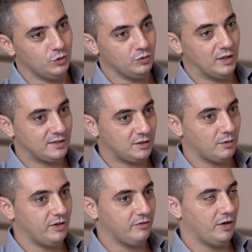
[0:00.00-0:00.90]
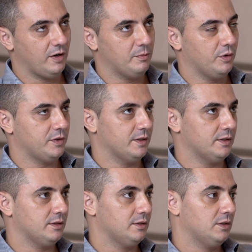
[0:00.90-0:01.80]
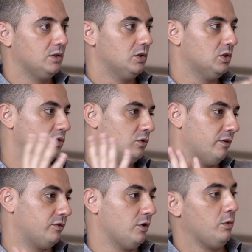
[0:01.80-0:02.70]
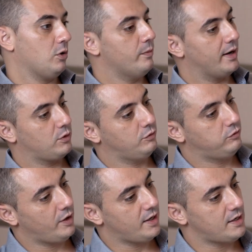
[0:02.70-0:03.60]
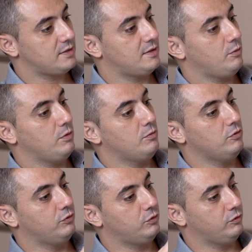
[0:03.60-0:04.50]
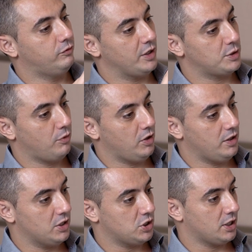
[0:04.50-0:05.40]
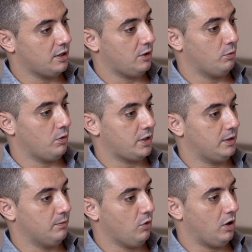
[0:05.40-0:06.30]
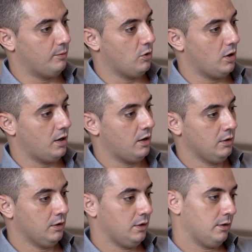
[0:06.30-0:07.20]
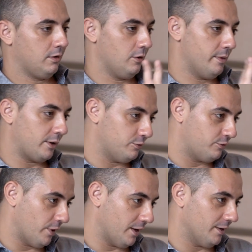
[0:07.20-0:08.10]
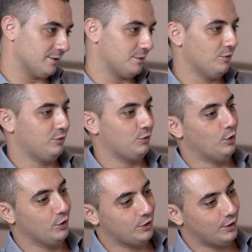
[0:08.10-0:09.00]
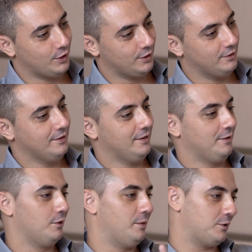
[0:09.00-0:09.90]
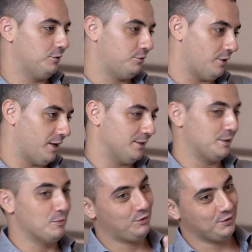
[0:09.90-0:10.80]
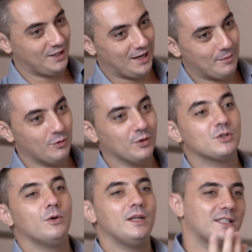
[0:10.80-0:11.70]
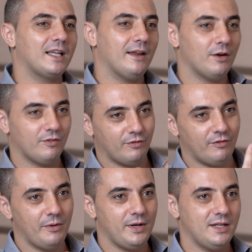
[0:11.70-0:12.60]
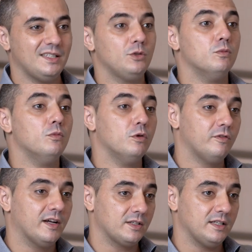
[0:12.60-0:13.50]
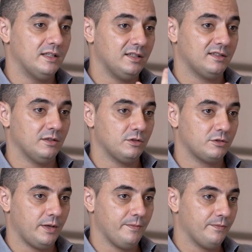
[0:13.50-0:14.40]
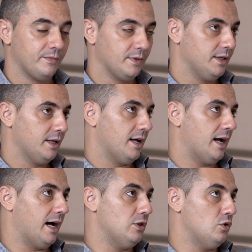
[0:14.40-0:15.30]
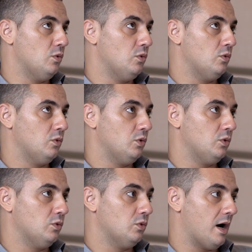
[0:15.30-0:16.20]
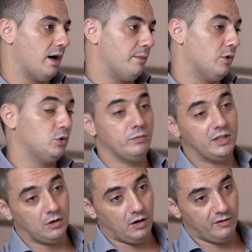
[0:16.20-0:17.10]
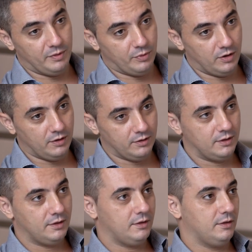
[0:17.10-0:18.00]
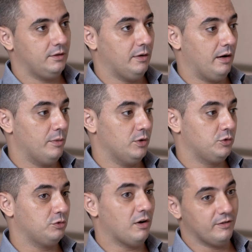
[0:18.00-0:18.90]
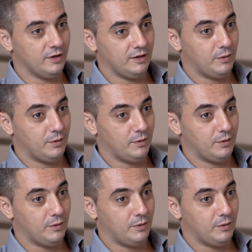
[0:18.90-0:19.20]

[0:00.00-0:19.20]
That's something very important. So after we go back to France, then we move to French Polynesia, we work in Bora Bora, go back to France, move to London, go back to France, move to Singapore. So it's kind of very easy to move as in this industry. And you are able to meet a lot of people. You are able to travel.